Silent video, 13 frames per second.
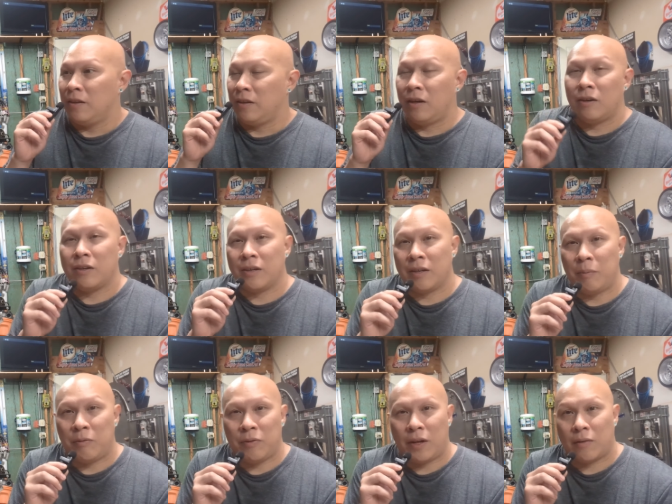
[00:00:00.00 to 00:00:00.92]
Y'all can give
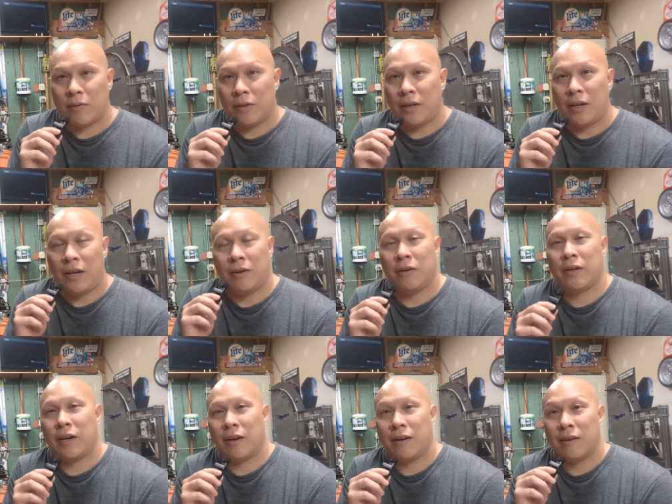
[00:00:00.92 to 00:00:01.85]
me flack for that. I
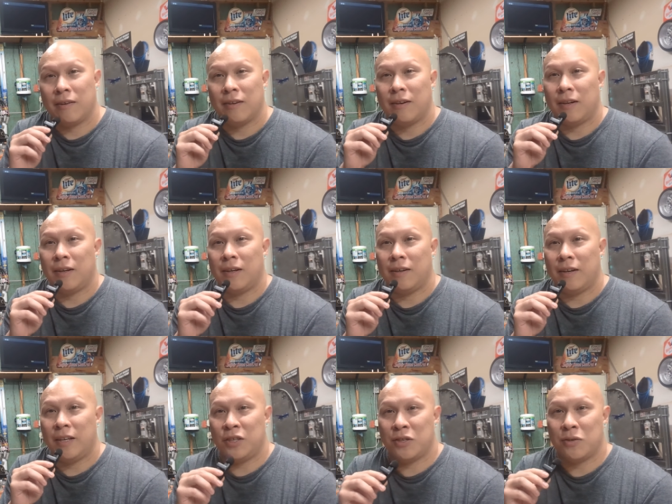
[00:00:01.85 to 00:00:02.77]
don't care. Uh,
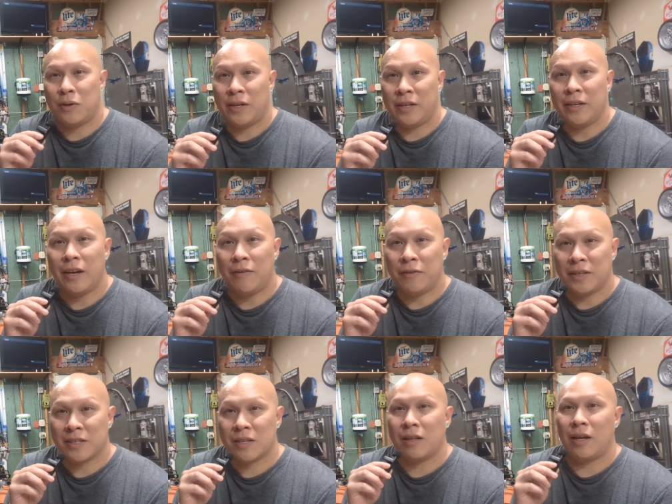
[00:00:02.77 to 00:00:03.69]
engine's ready.
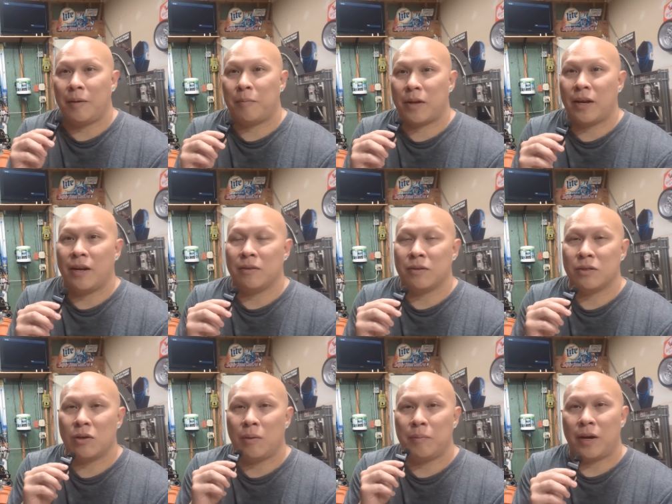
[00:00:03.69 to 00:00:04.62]
Everything's clamped down,
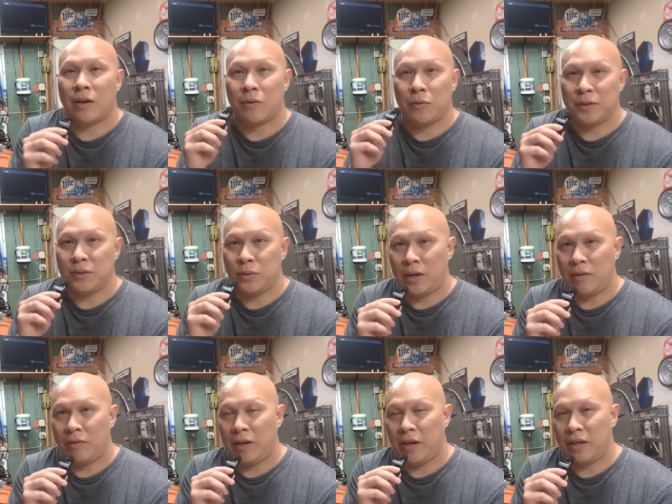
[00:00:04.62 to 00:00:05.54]
so I'm not going to
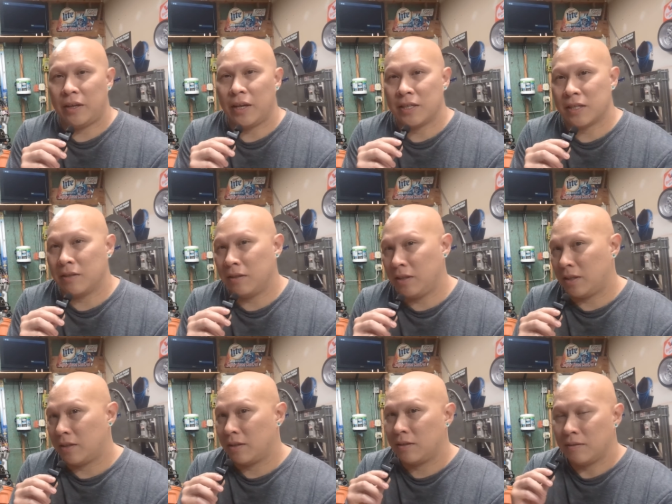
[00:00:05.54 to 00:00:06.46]
have a head gasket
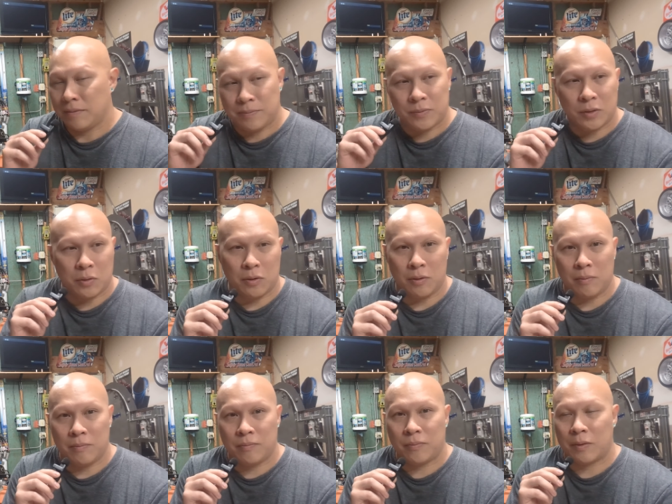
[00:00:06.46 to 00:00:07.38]
leak or
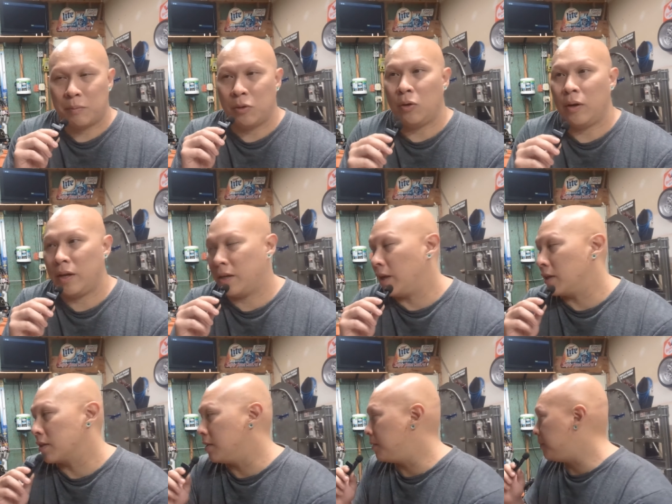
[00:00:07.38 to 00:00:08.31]
blow a head
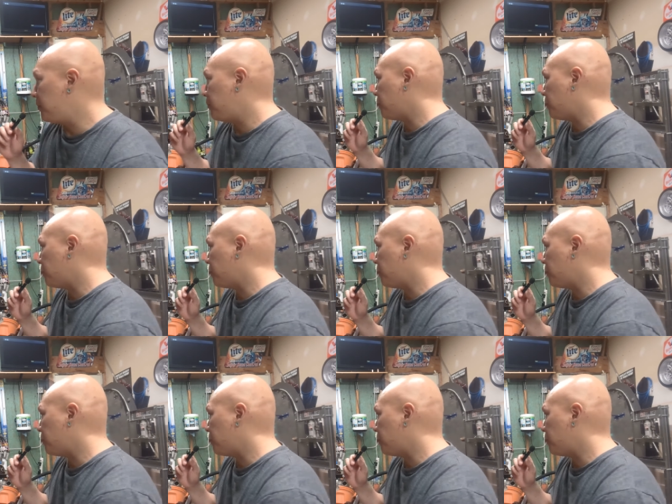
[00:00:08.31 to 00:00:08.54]
gasket.